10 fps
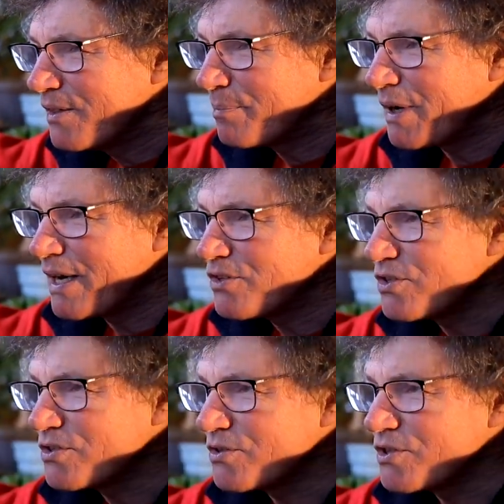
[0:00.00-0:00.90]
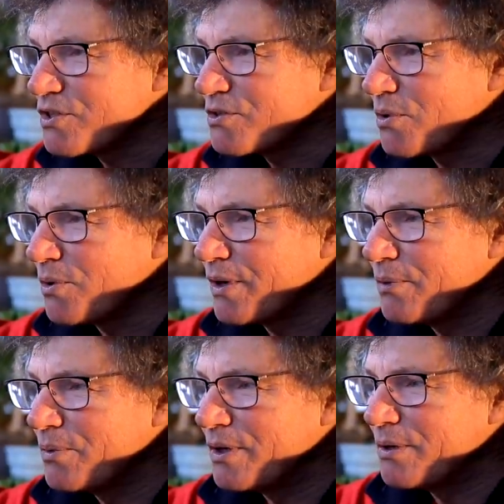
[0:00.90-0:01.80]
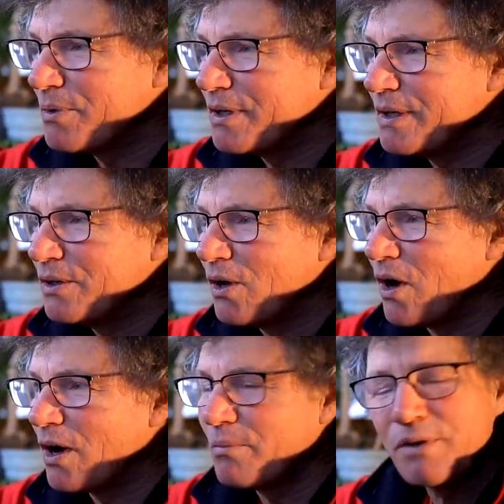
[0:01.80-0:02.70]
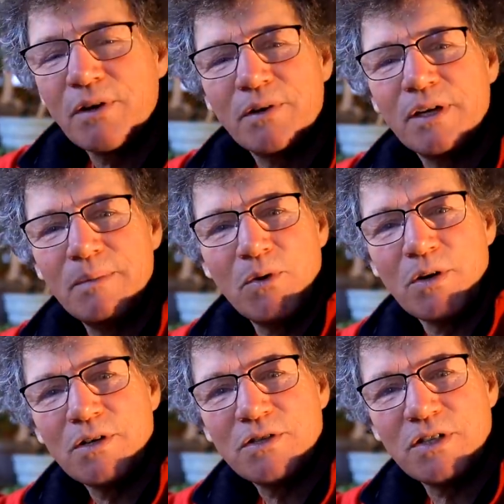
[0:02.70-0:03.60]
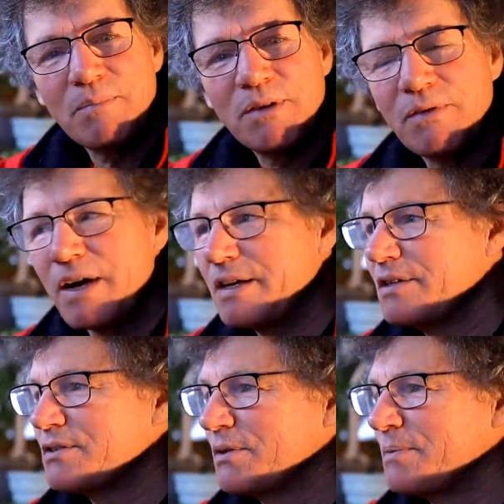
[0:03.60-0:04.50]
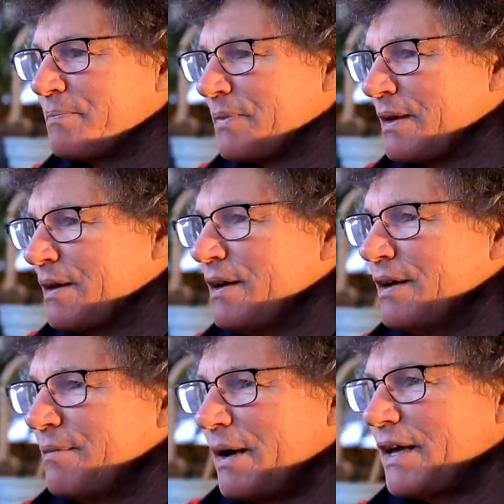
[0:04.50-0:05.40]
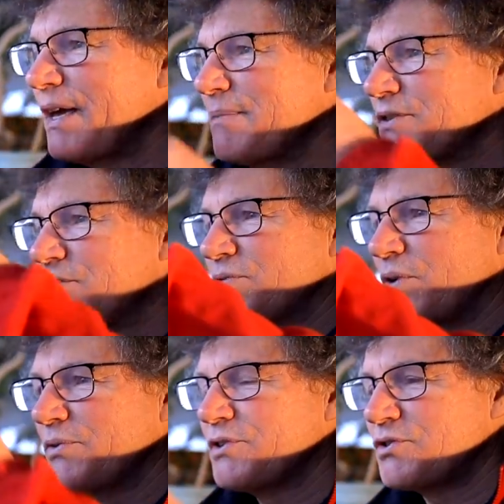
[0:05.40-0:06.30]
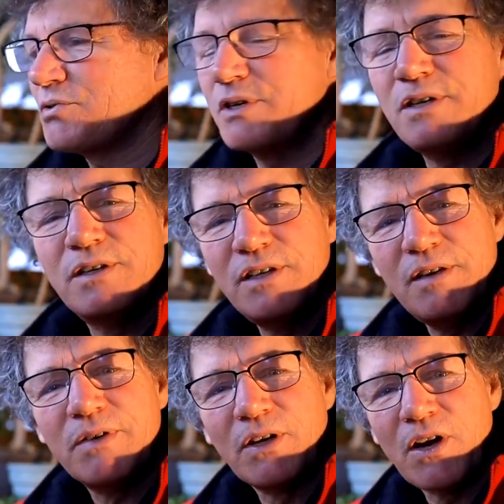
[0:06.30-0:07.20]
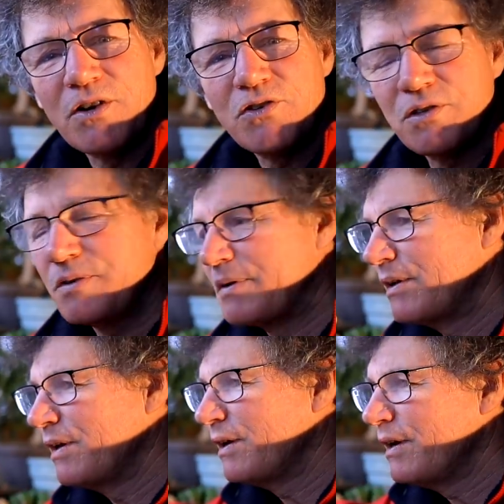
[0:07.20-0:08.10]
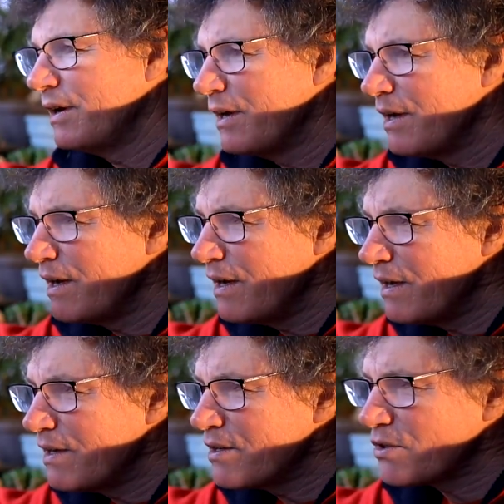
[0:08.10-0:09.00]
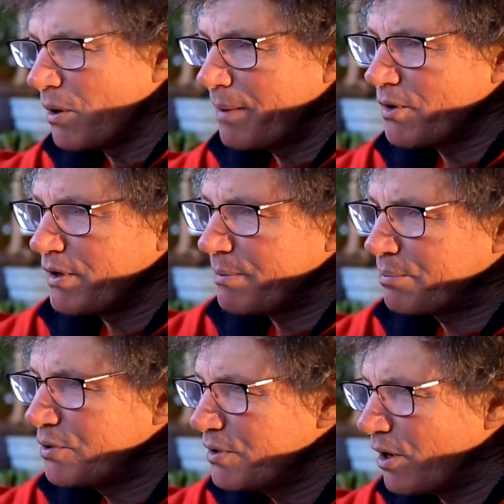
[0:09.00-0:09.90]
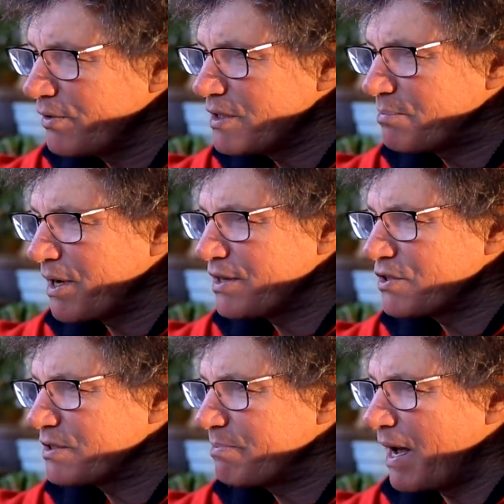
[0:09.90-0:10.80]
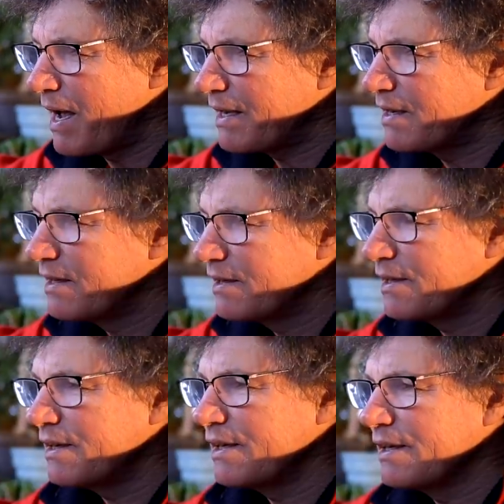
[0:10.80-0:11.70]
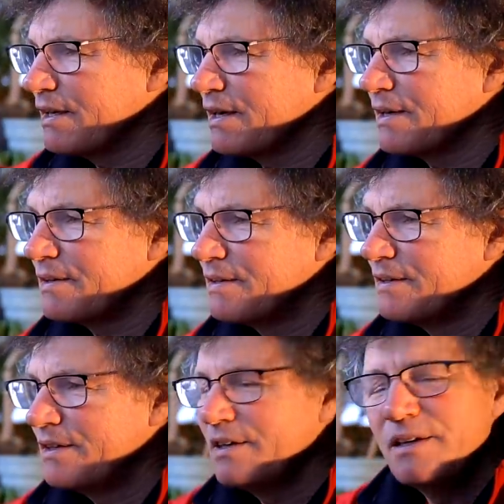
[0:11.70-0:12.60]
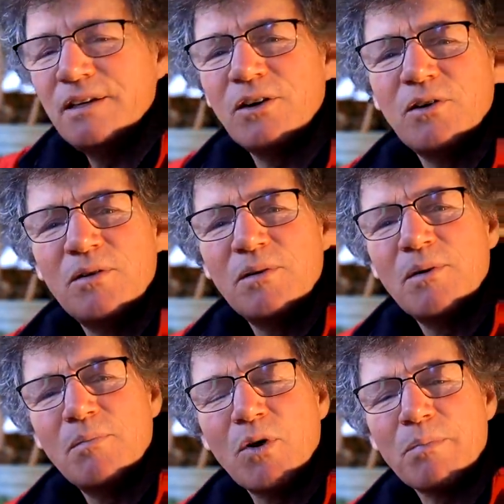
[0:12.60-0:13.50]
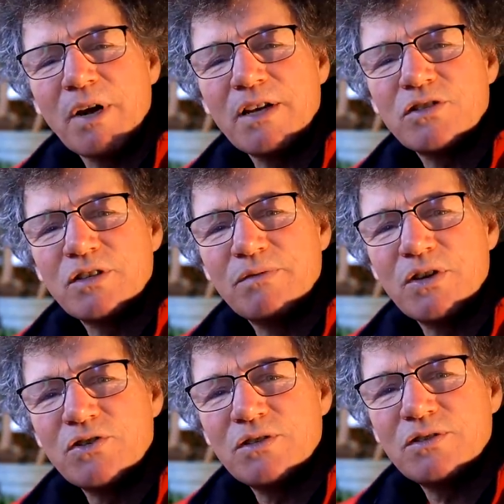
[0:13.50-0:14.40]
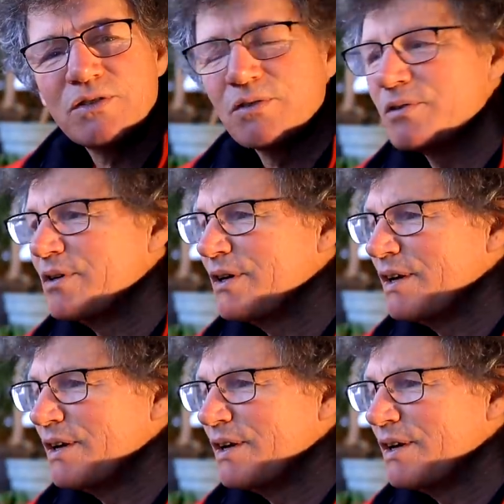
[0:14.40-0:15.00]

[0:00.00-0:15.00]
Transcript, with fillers: the branches are just growing really, really long without any more subdividing. So my aim is to grow this tree even larger. So I'm going to prune all these branches back, getting, uh, you know, more branch division. So